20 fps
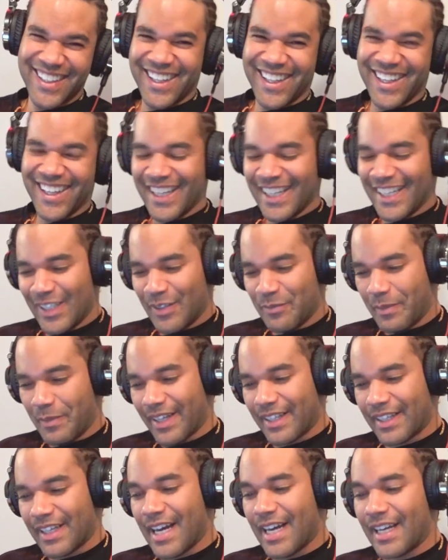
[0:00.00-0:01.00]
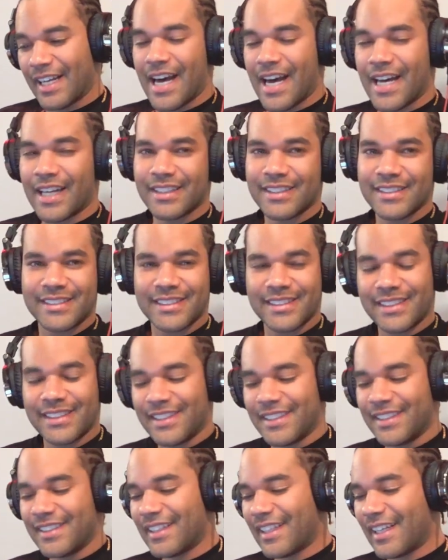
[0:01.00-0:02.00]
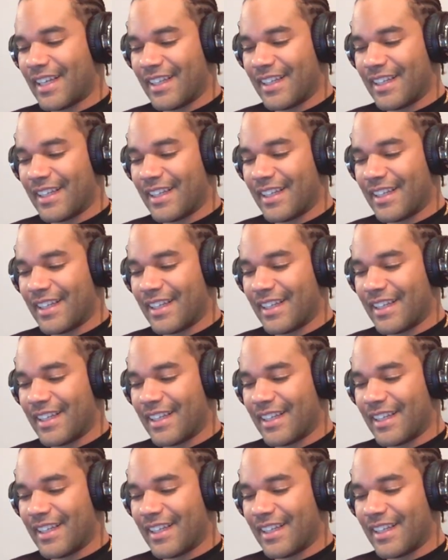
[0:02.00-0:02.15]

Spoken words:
Oh my God! Honestly, like,